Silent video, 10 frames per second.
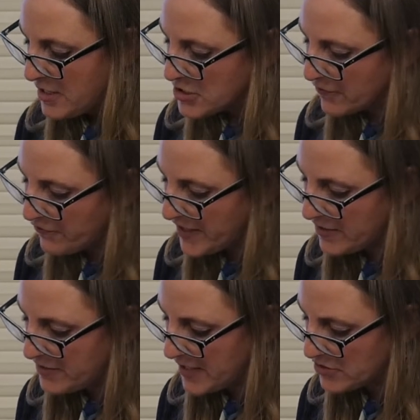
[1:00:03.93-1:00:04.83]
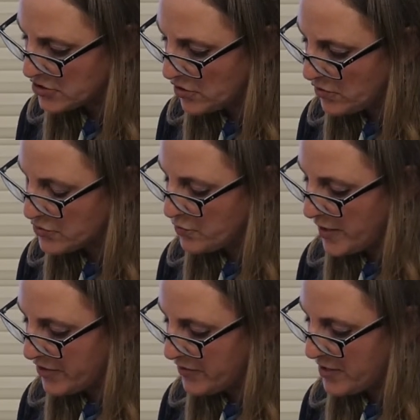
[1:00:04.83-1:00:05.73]
To feel their souls
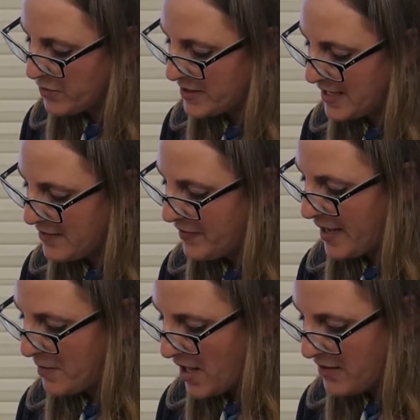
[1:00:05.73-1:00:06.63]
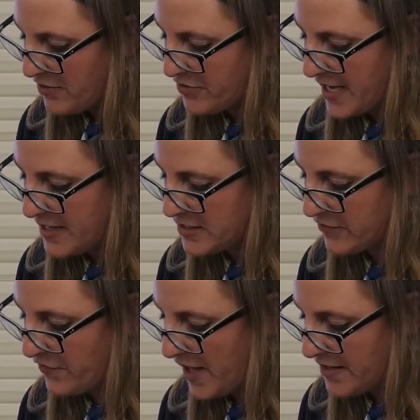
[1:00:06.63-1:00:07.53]
withering within them, unthanked, to
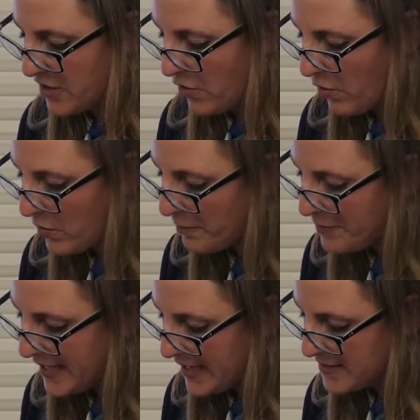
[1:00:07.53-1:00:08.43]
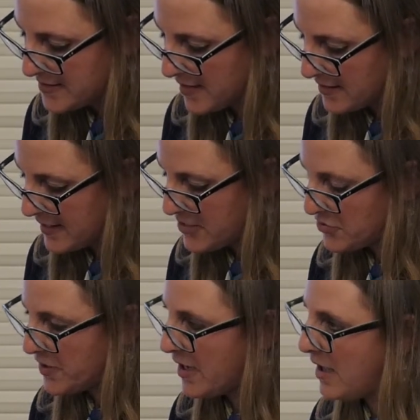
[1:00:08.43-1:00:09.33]
find their whole being sunk
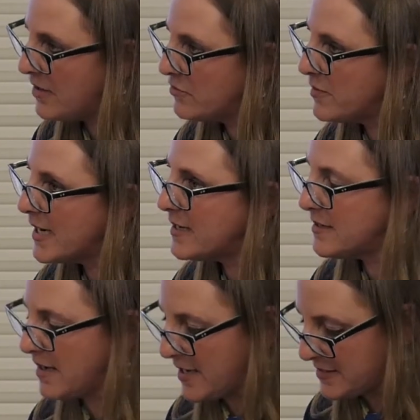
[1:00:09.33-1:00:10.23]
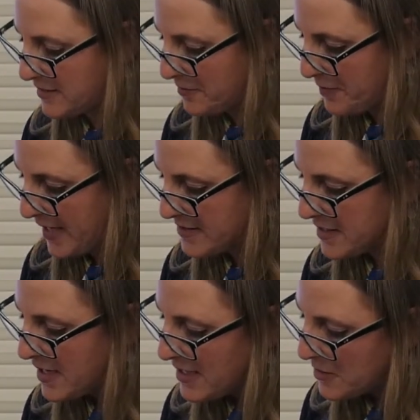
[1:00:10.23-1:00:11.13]
into an unrecognized abyss,
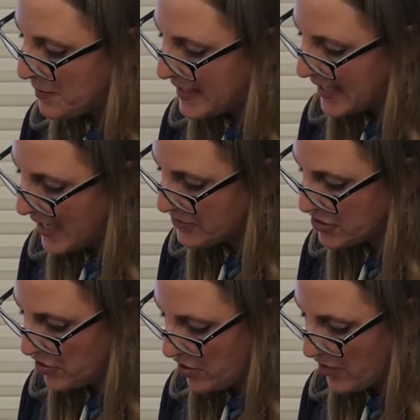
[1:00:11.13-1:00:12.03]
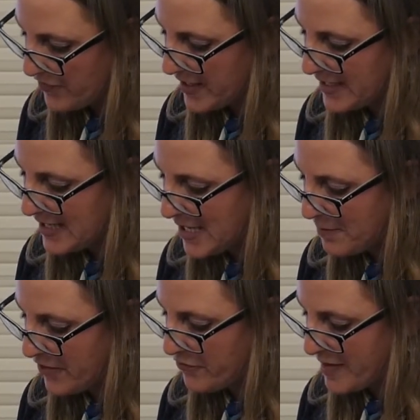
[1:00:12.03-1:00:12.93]
to be counted off in a heap
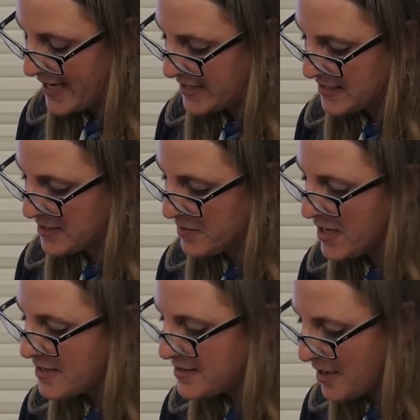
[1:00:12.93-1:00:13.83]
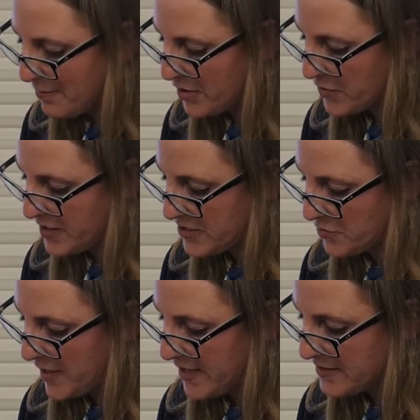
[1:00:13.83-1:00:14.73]
of mechanism, numbered with its
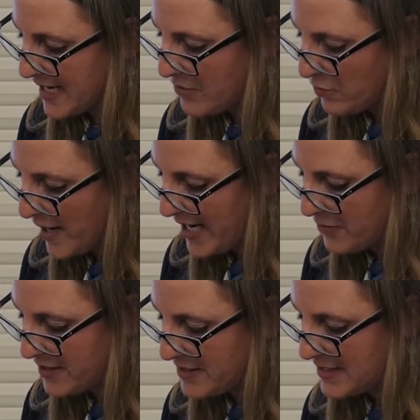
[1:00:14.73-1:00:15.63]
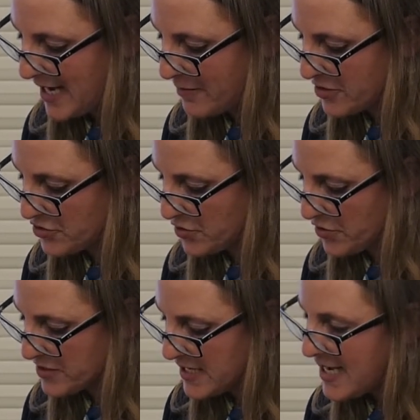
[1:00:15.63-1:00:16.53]
wheels and weighed with its hammer
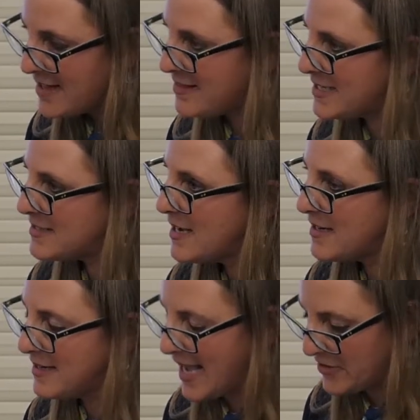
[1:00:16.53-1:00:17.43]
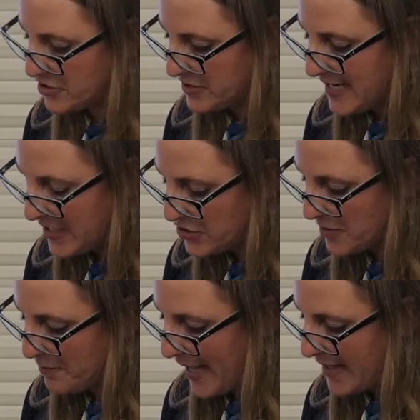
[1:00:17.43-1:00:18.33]
strokes. This nature
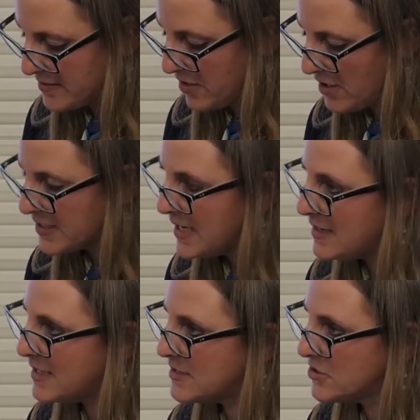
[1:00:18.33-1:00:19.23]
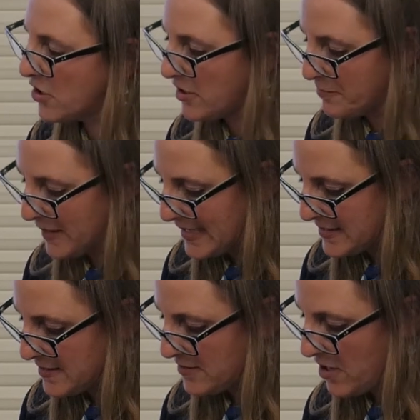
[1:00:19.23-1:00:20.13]
bad not, this God
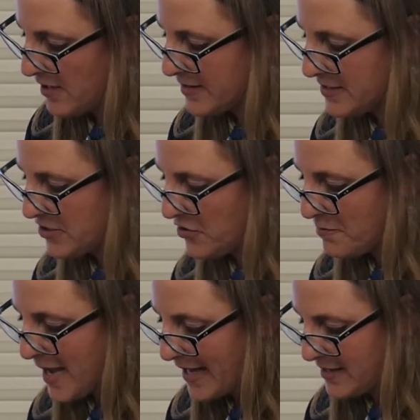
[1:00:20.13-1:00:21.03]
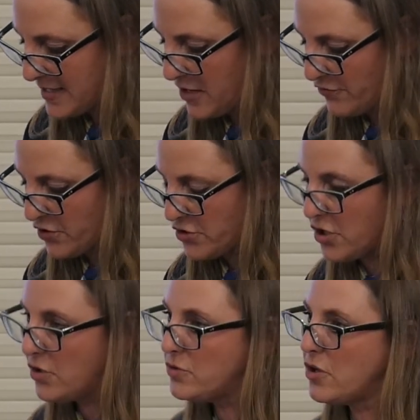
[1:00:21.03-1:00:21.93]
blesses not, this humanity for
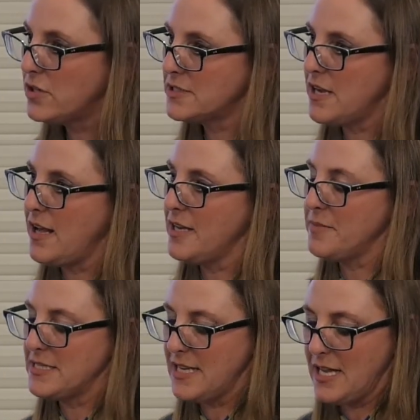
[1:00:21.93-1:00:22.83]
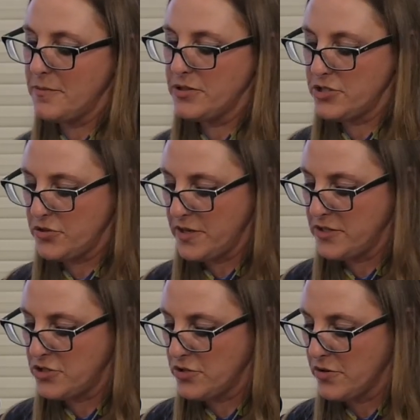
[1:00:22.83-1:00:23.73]
no long time is able to
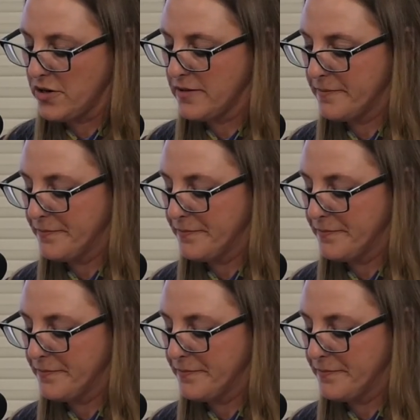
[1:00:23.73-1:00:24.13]
endure.